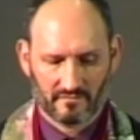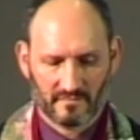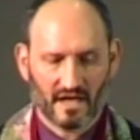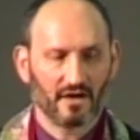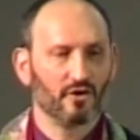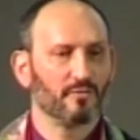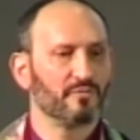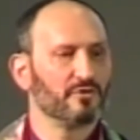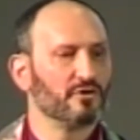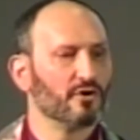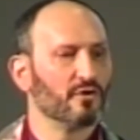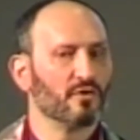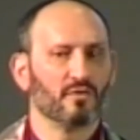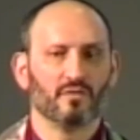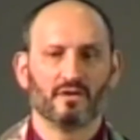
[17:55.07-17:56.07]
I hope you
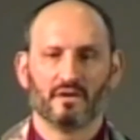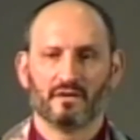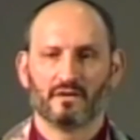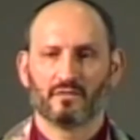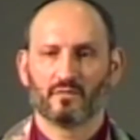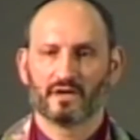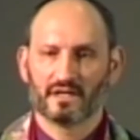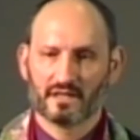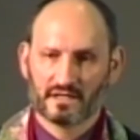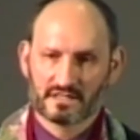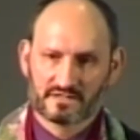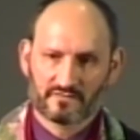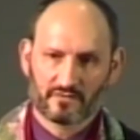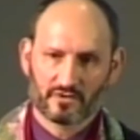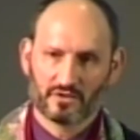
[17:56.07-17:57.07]
know what it
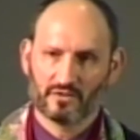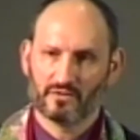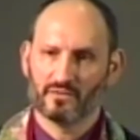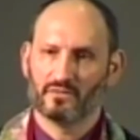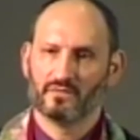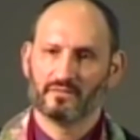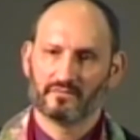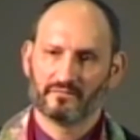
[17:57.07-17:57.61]
is for you.